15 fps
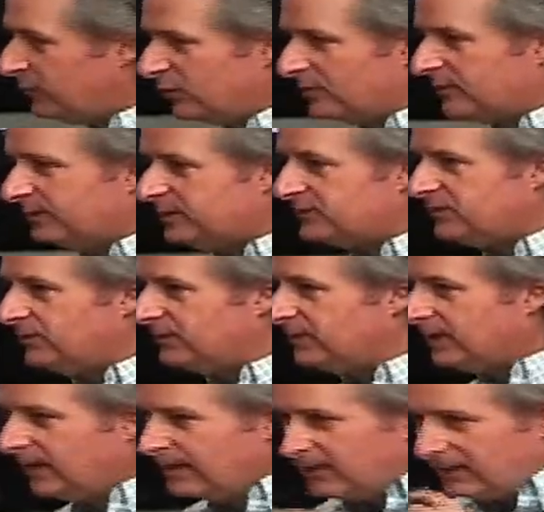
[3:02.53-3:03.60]
them in the tomb.
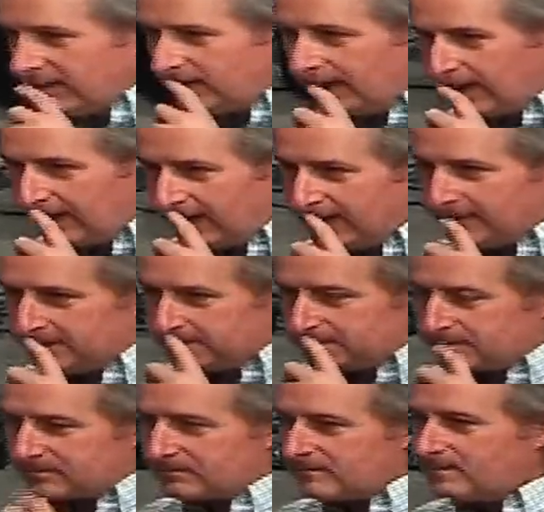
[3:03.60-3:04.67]
And
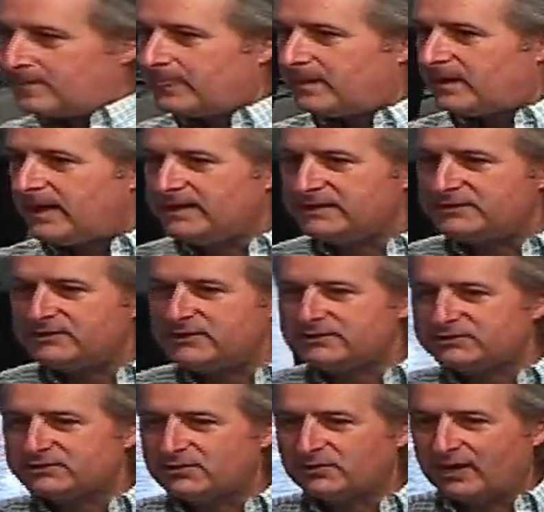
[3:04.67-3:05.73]
then Jesus
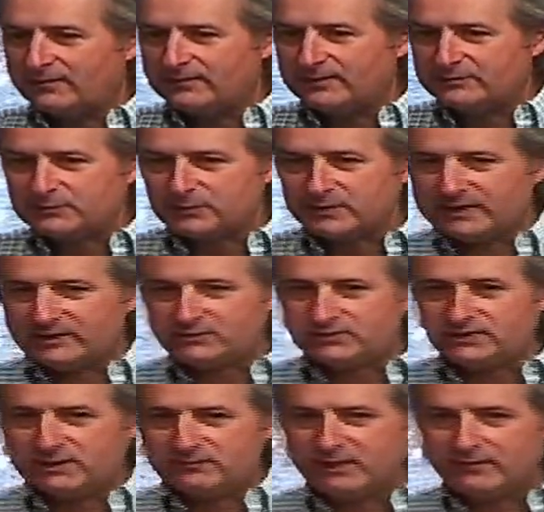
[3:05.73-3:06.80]
showed up. It was really
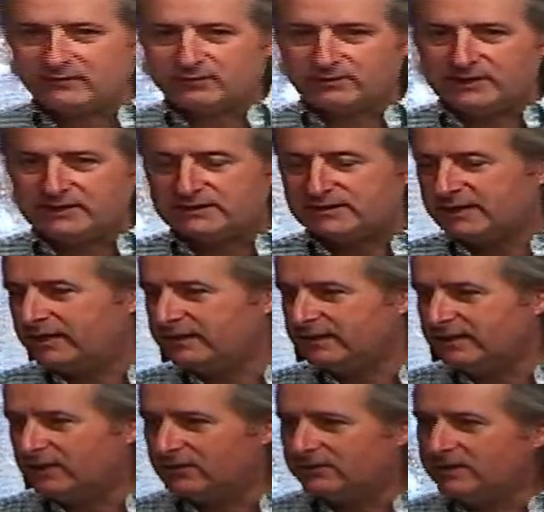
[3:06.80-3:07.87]
interesting whenever he said, you
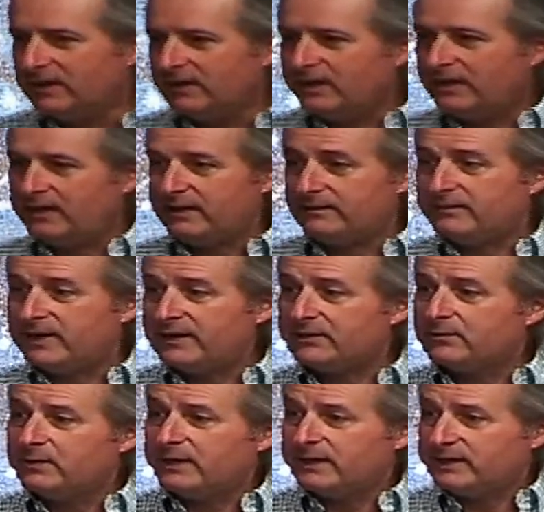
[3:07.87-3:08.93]
know, hey, by the
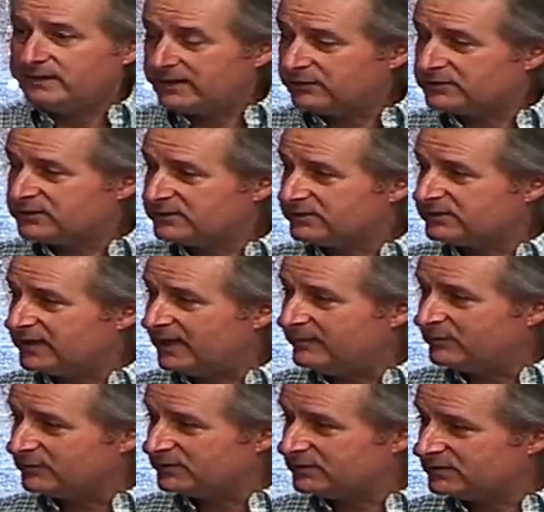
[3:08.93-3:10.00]
way, he tells his
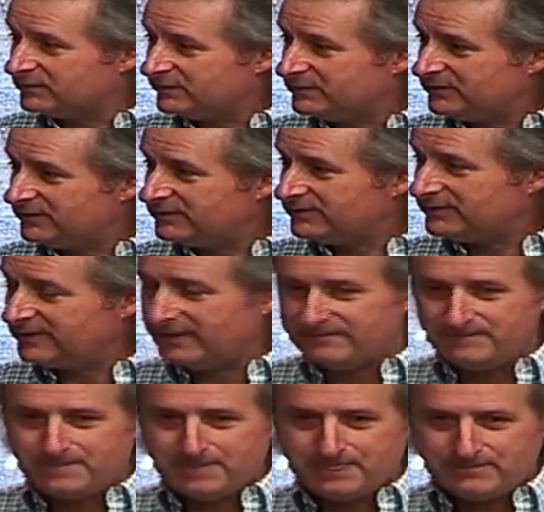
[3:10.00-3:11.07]
disciples, this is what Jesus said.
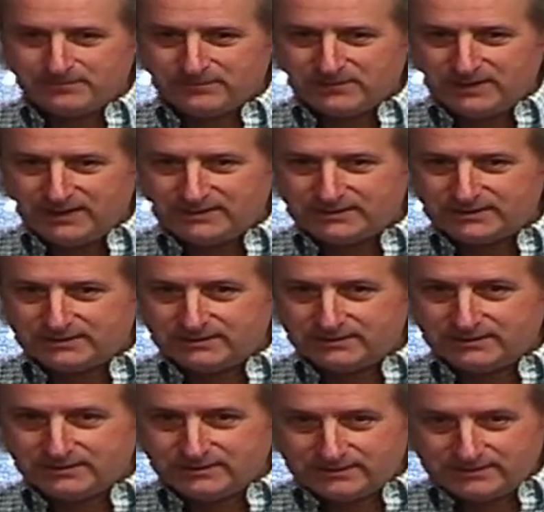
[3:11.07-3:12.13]
He said,
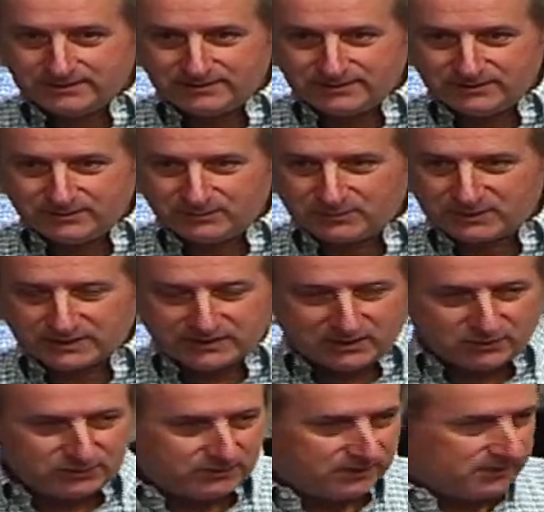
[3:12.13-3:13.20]
we're going to
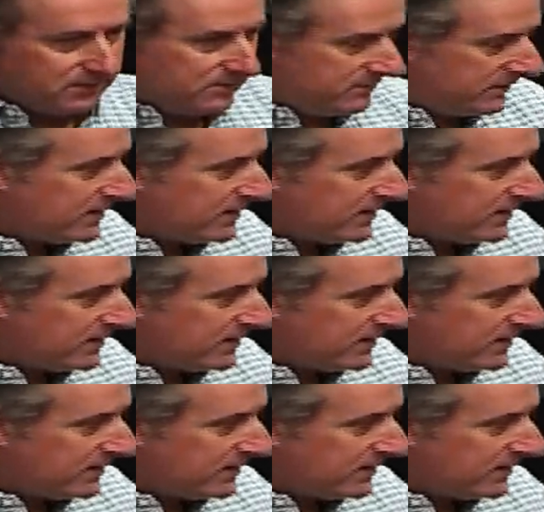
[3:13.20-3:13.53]
go to